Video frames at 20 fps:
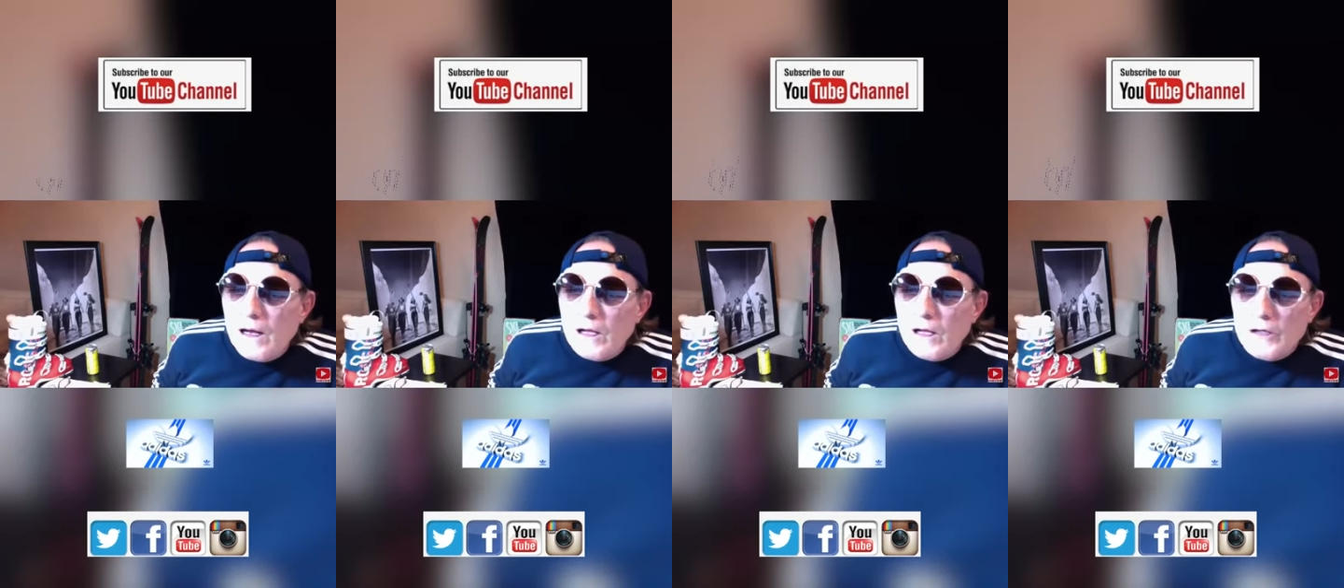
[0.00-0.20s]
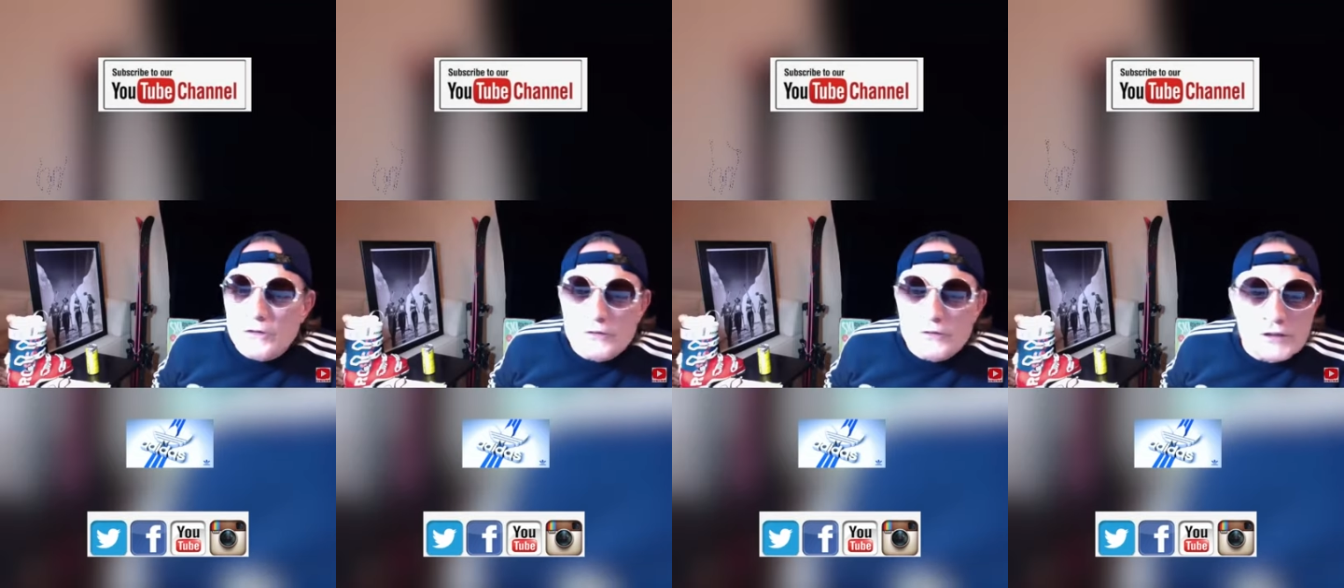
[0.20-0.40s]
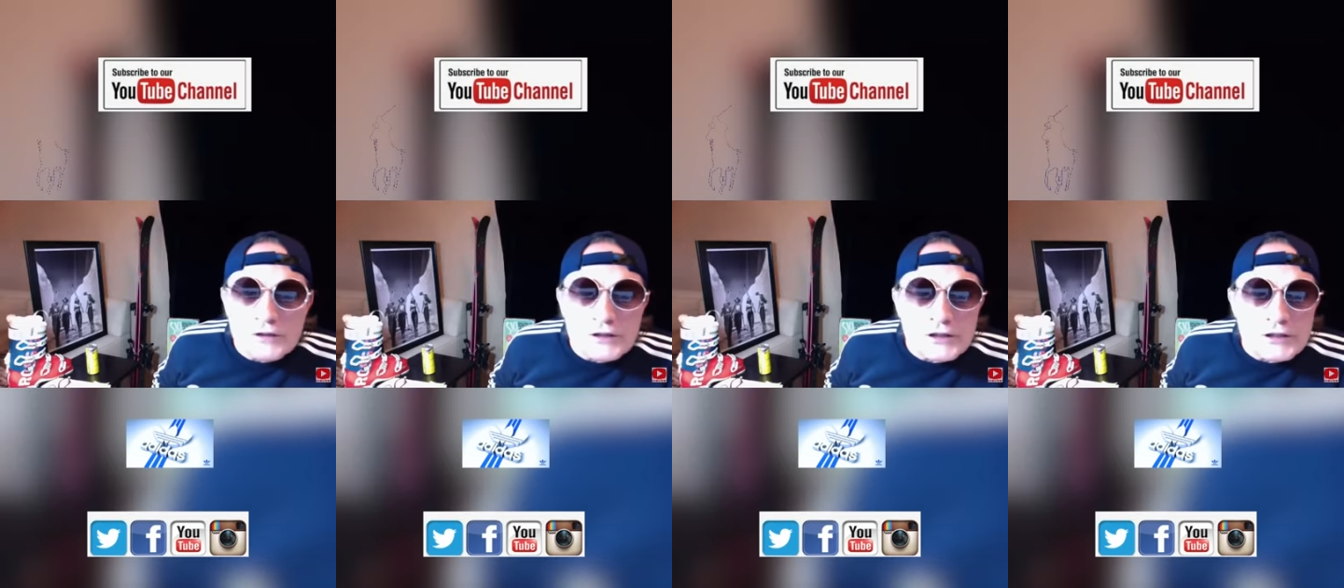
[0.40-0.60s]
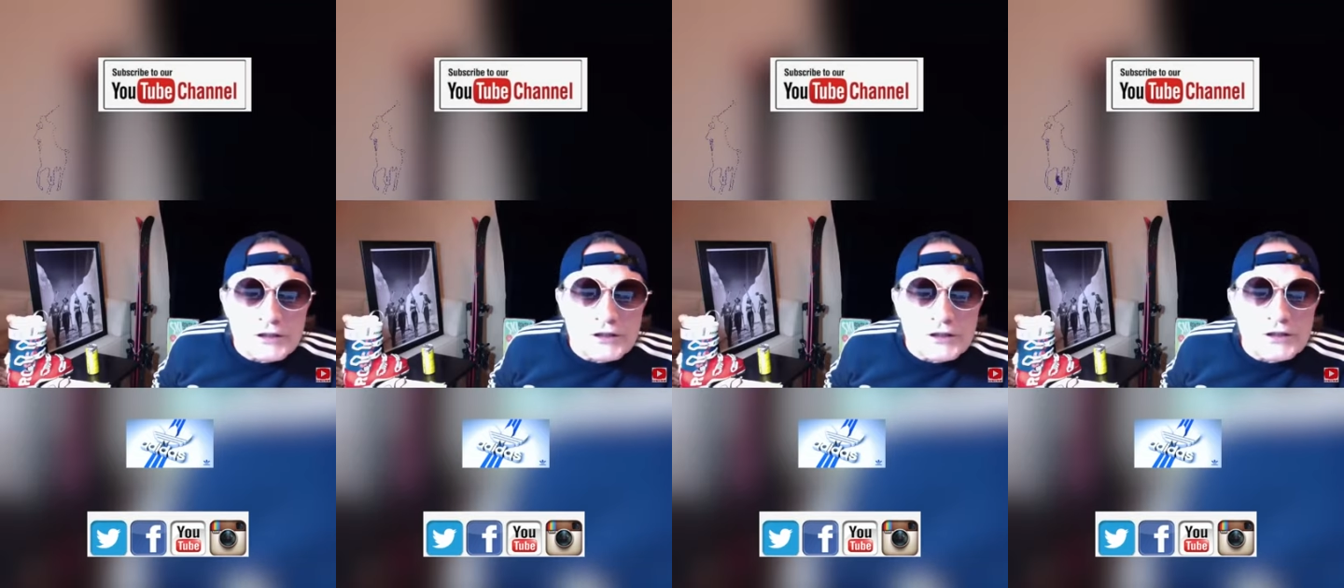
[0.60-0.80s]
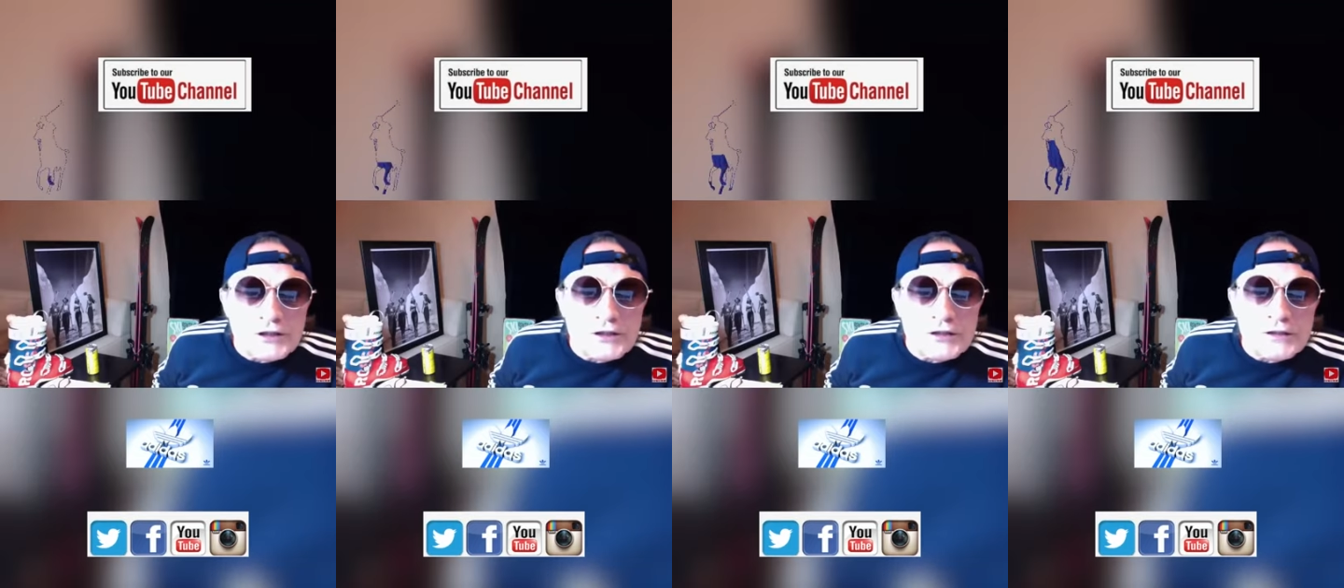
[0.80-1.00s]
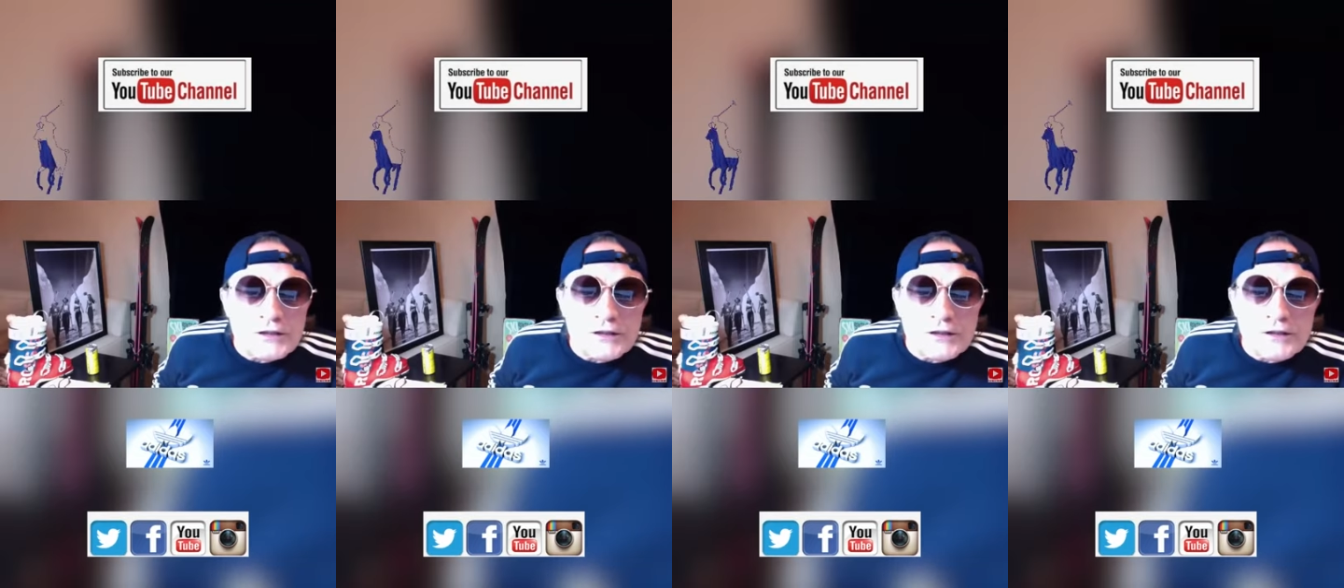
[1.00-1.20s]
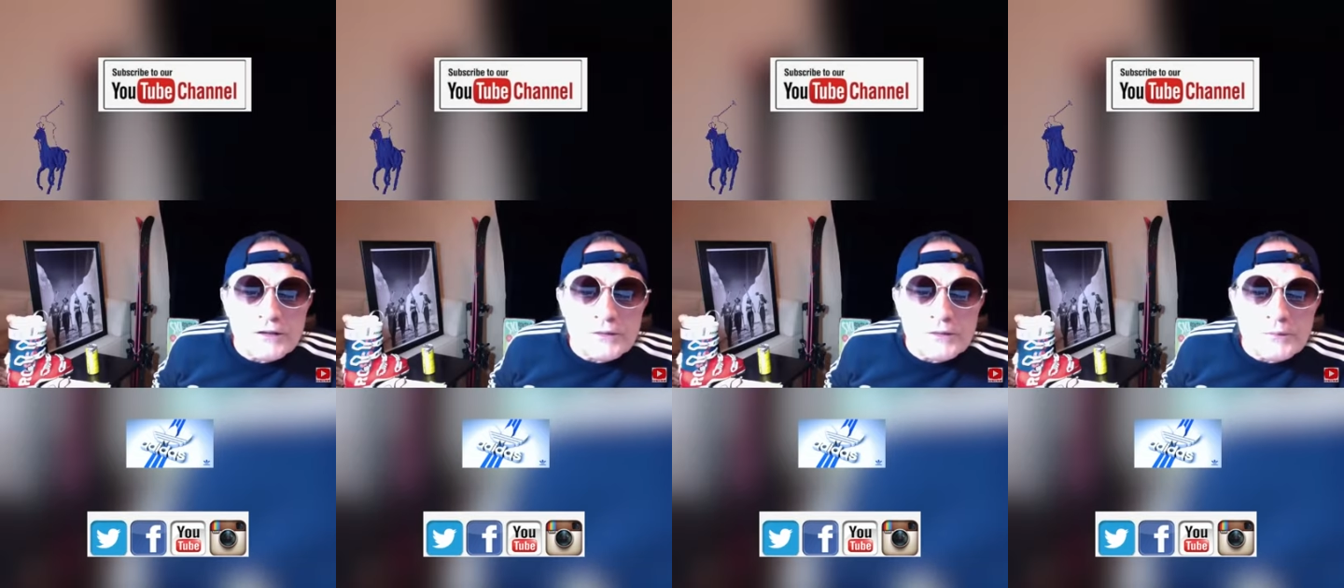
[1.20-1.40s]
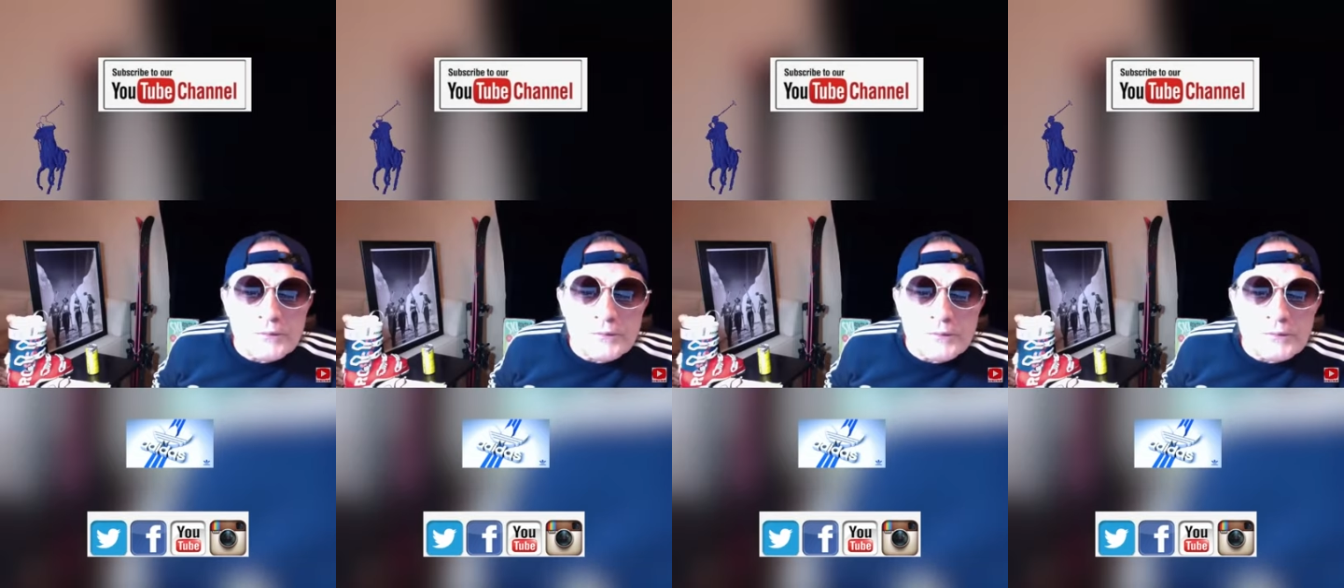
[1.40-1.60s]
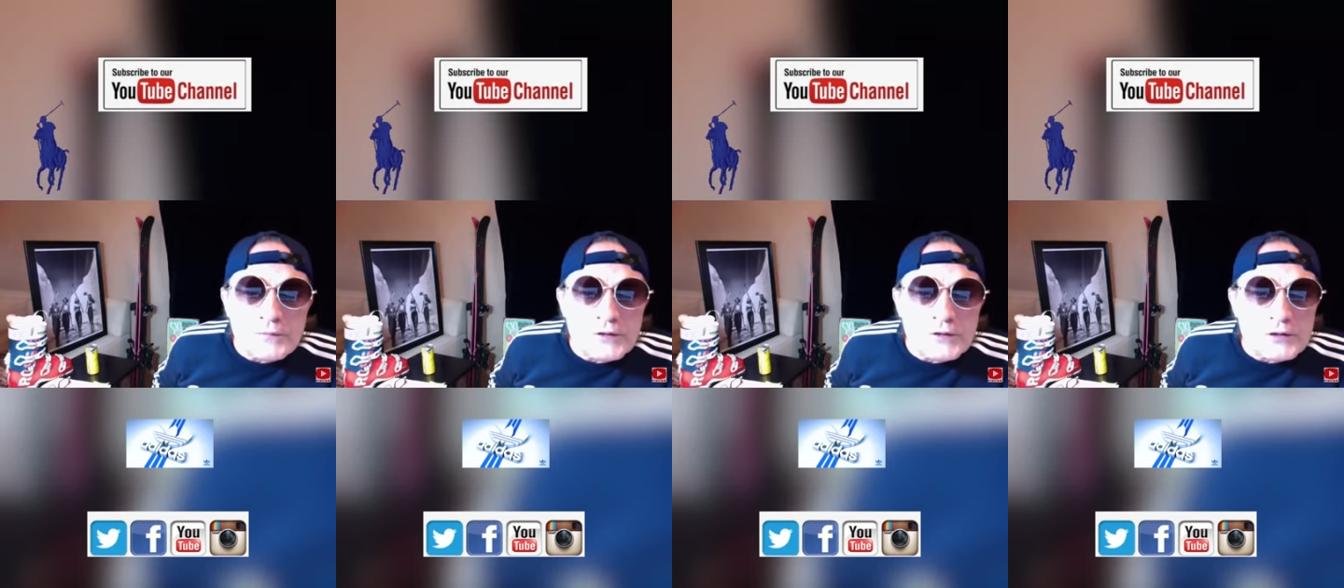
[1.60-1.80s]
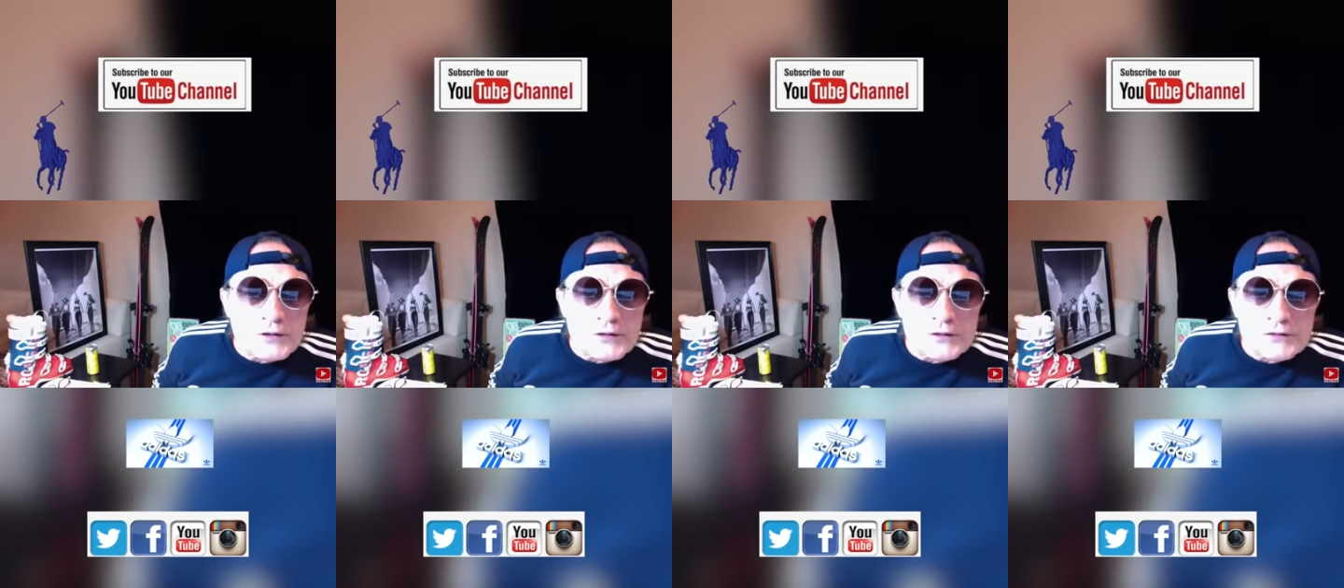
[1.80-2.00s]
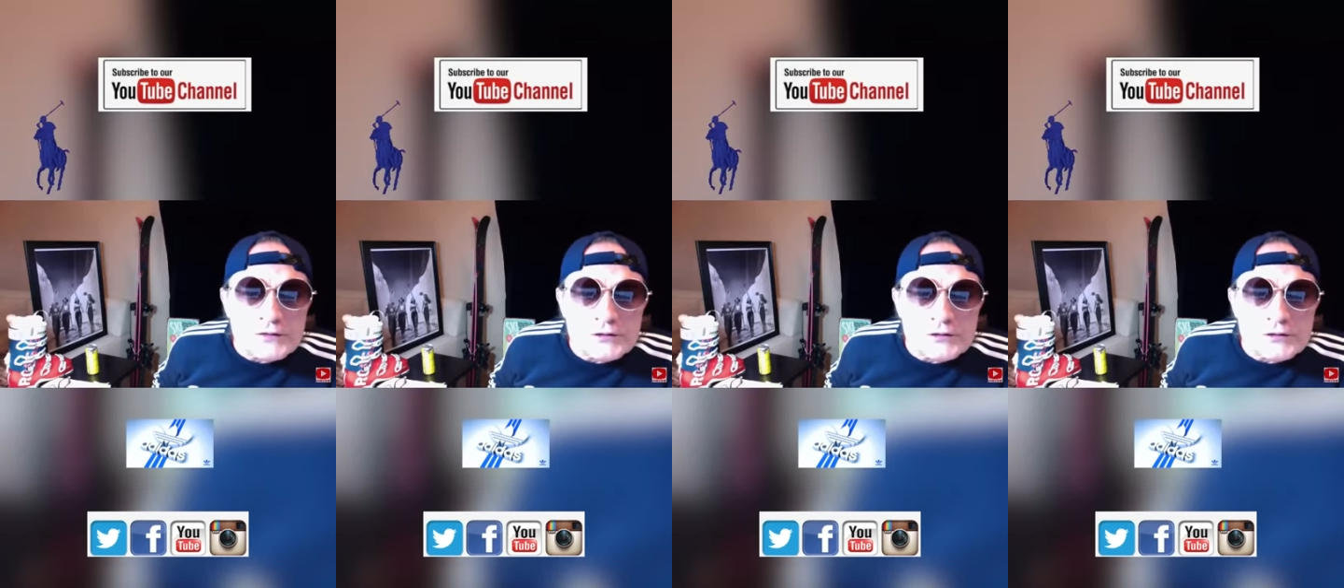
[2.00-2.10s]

looking good. The